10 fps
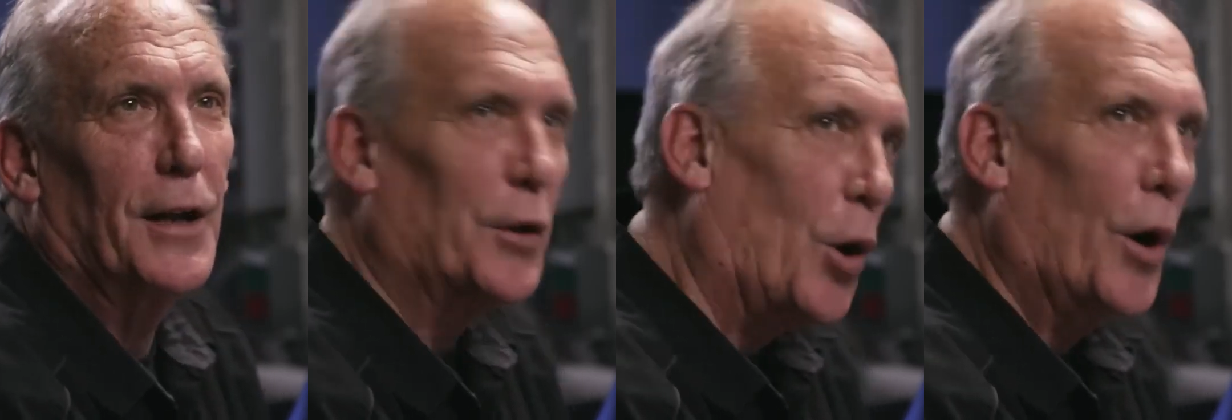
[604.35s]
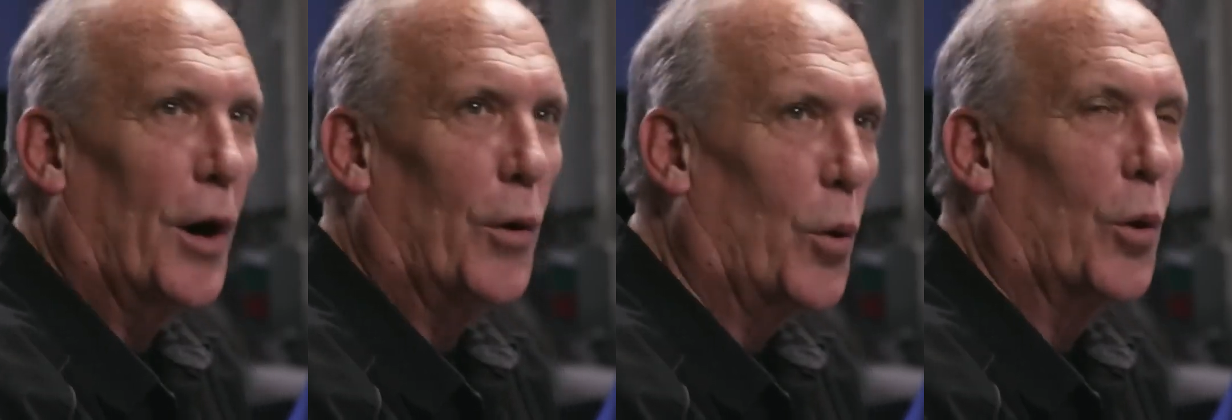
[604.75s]
not a
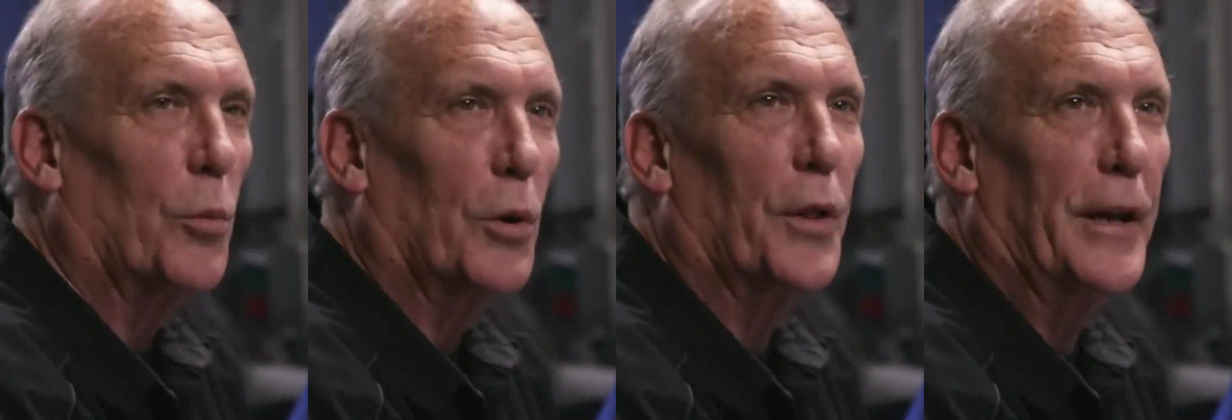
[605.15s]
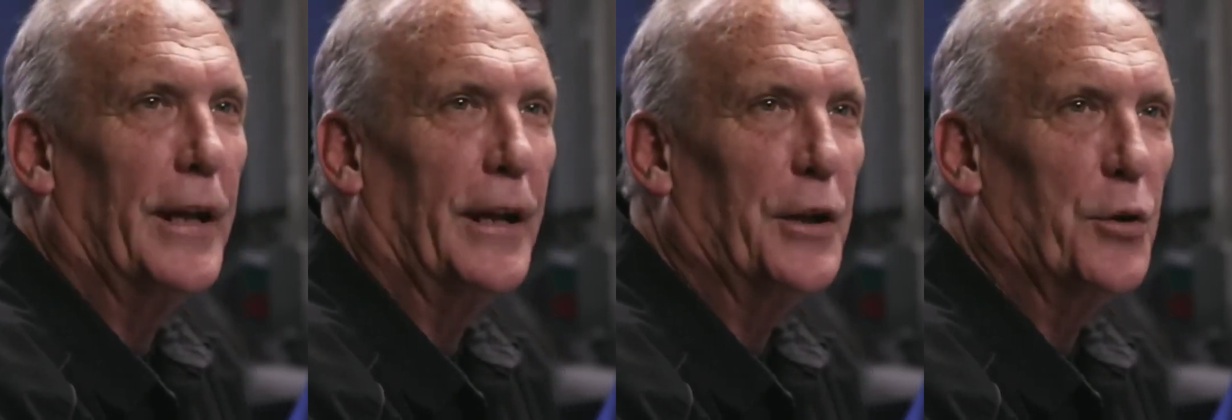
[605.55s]
horrible
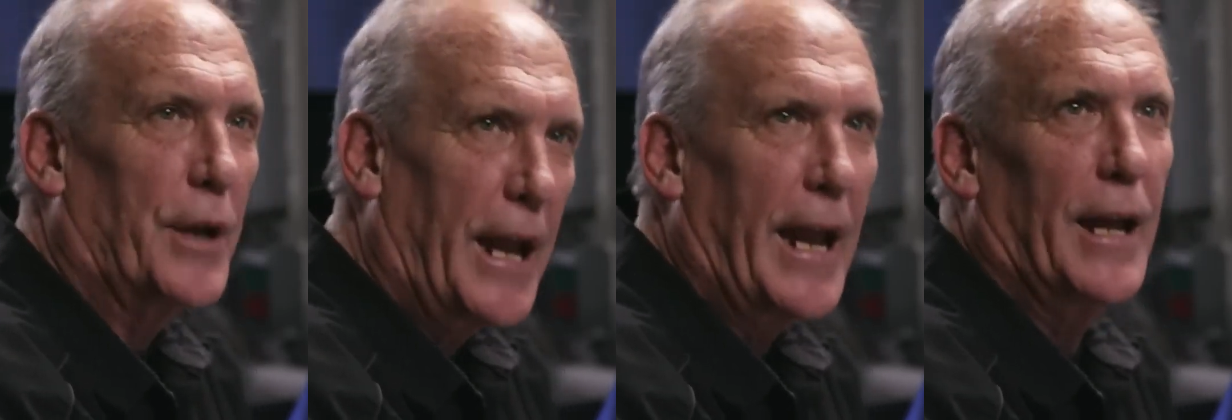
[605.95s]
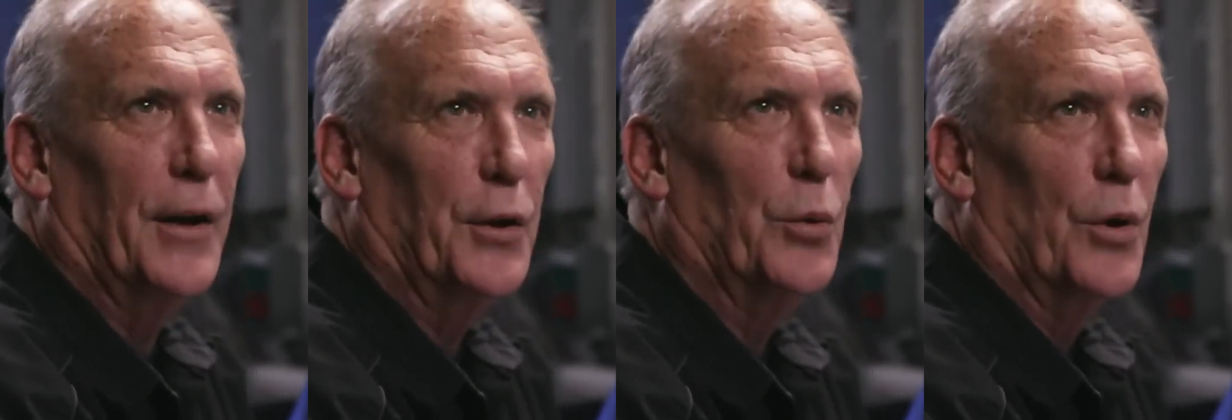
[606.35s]
thing and you
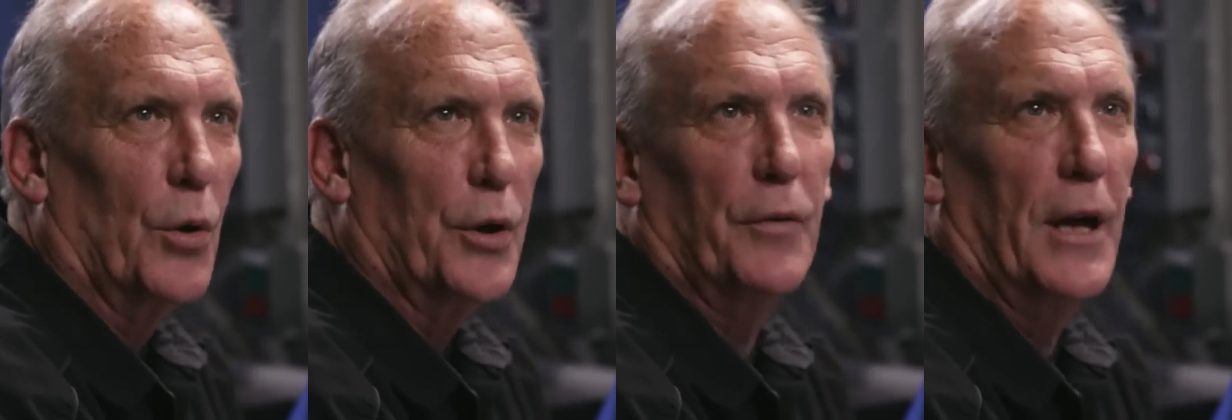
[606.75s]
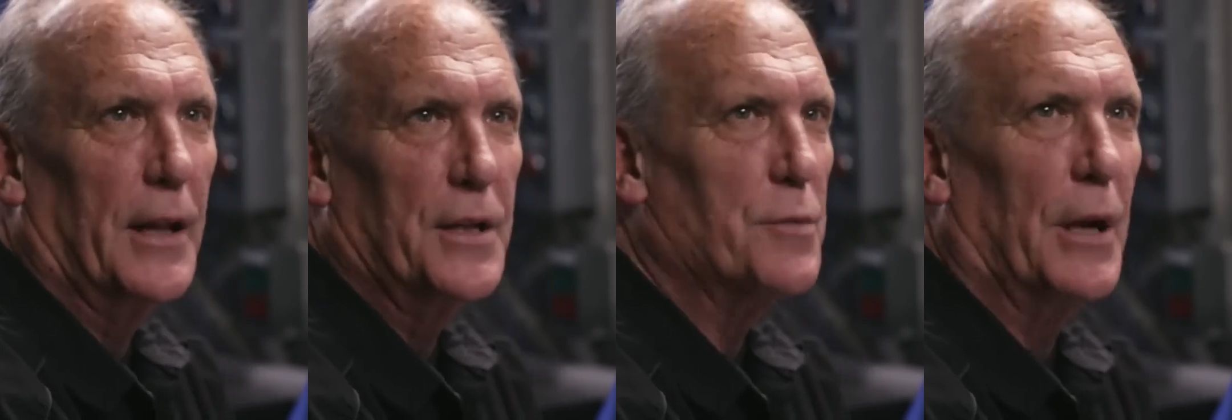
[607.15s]
can't do it or you've
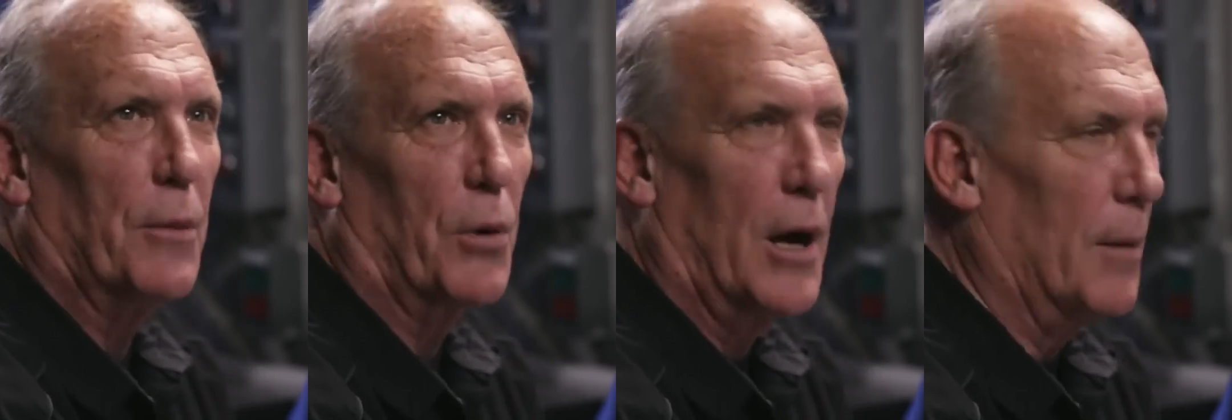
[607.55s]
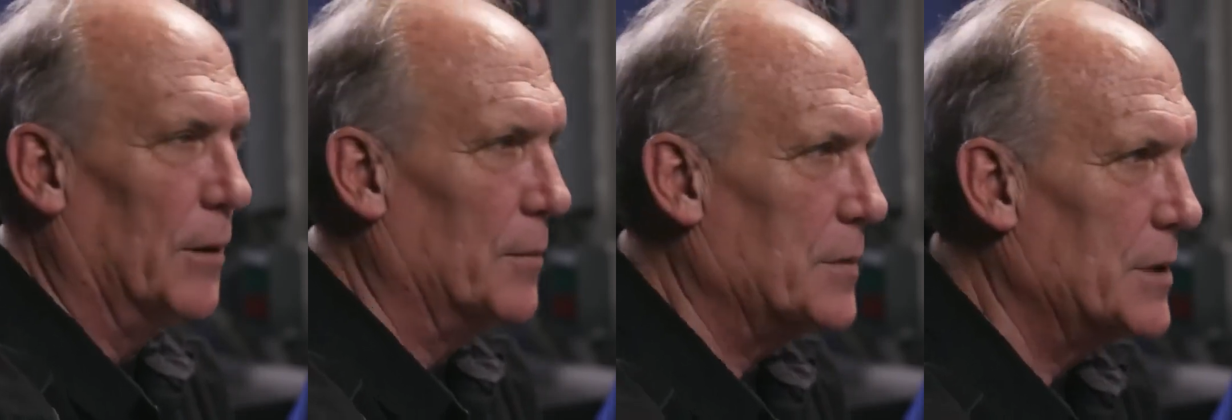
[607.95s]
got these big problems.